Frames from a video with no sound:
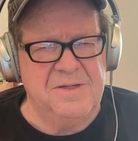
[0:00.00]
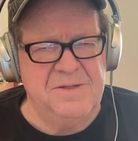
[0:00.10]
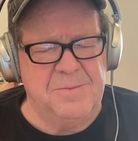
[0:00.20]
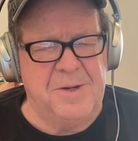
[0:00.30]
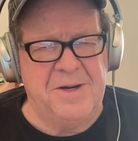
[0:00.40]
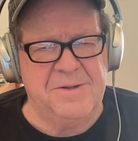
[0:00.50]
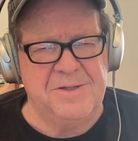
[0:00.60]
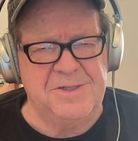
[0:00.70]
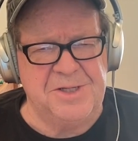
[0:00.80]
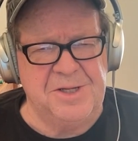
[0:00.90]

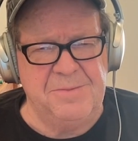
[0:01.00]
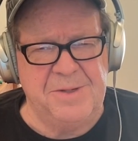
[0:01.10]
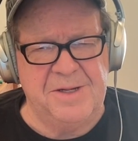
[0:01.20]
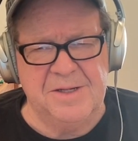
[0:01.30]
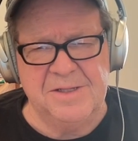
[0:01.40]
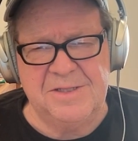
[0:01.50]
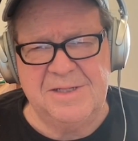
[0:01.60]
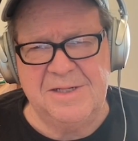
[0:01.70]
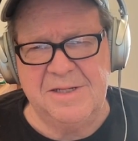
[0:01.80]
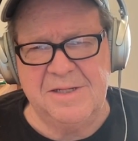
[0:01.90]
democracy
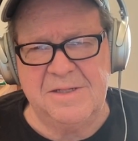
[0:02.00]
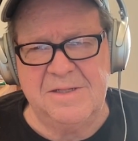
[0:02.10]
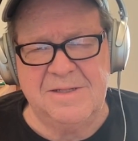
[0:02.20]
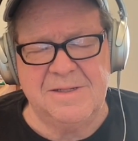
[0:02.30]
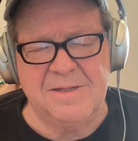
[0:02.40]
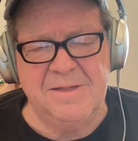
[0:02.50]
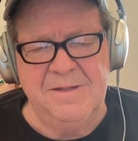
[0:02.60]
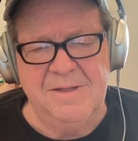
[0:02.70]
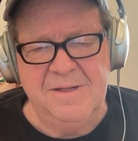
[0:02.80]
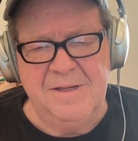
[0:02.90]
because it
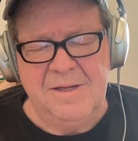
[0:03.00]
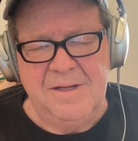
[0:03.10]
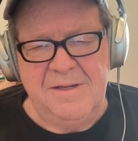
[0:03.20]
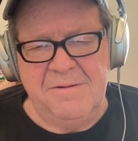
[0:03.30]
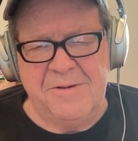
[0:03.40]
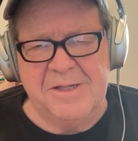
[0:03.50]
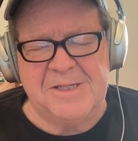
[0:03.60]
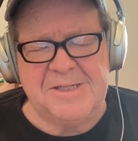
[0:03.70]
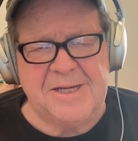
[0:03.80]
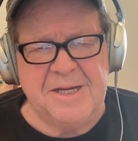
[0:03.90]

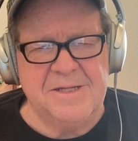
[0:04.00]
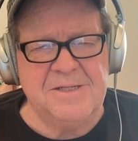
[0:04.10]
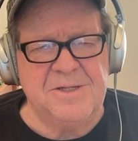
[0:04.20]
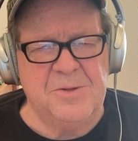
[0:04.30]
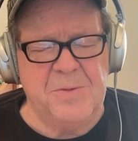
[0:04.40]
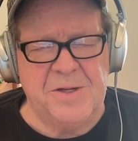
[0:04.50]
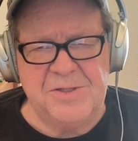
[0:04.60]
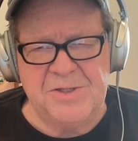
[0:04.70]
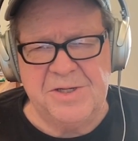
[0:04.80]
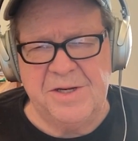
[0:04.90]
wrings its hands too
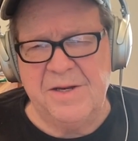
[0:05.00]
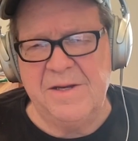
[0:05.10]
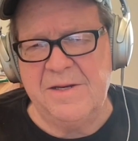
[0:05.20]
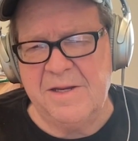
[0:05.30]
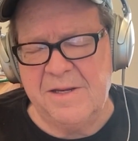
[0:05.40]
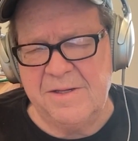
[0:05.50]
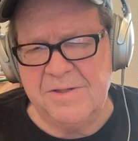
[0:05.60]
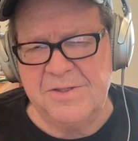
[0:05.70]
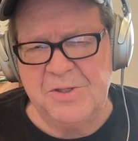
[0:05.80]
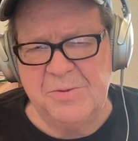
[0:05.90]
much, and
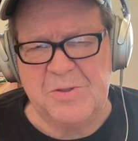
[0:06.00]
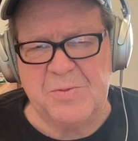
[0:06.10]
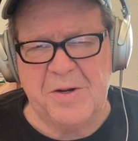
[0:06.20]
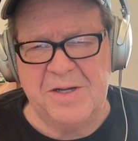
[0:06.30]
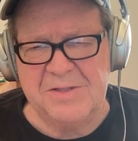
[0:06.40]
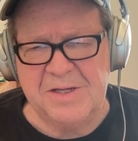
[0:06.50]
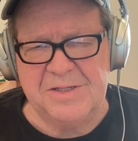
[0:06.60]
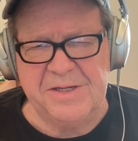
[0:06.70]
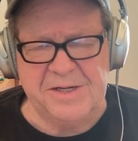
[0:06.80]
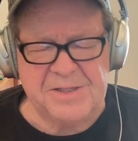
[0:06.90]
there's too much
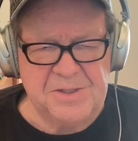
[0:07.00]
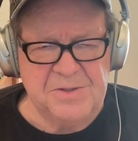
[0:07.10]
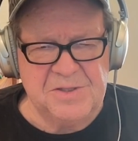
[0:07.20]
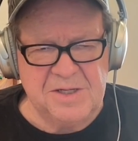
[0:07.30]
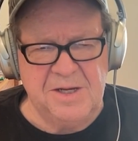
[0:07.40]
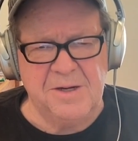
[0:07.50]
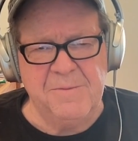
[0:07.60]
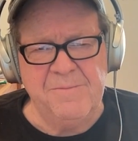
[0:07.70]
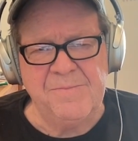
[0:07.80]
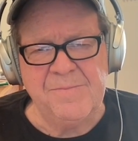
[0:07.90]
process and it's too
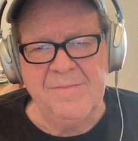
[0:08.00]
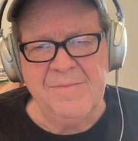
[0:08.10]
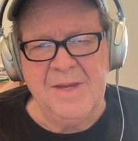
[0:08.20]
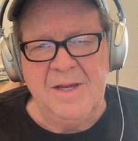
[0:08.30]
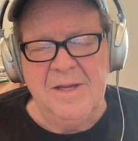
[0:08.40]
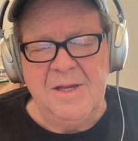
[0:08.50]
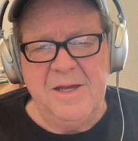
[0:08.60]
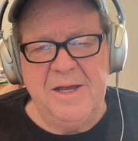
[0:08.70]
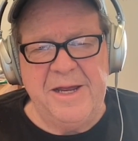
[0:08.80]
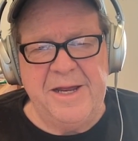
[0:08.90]
slow.
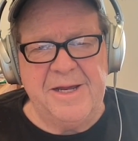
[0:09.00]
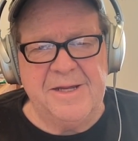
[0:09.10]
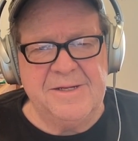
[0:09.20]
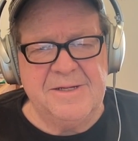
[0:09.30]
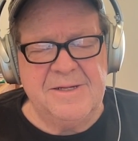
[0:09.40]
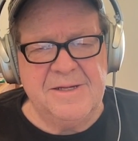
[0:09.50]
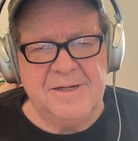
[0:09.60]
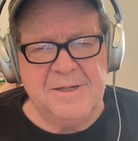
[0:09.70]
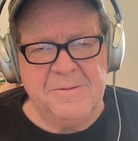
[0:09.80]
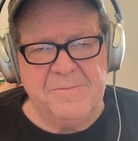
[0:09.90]
And
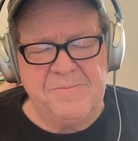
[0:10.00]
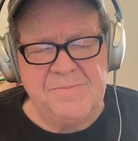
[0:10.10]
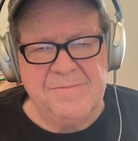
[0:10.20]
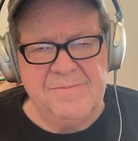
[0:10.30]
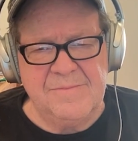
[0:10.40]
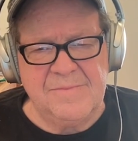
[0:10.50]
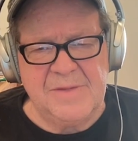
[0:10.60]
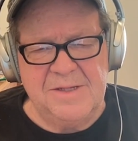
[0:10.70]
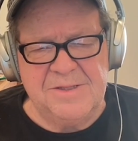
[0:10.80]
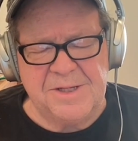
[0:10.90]

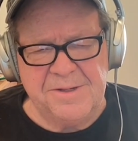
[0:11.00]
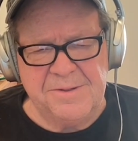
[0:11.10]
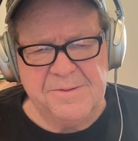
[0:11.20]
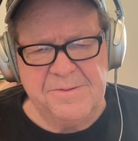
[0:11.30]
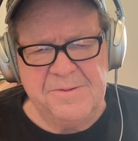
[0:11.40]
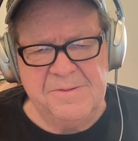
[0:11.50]
so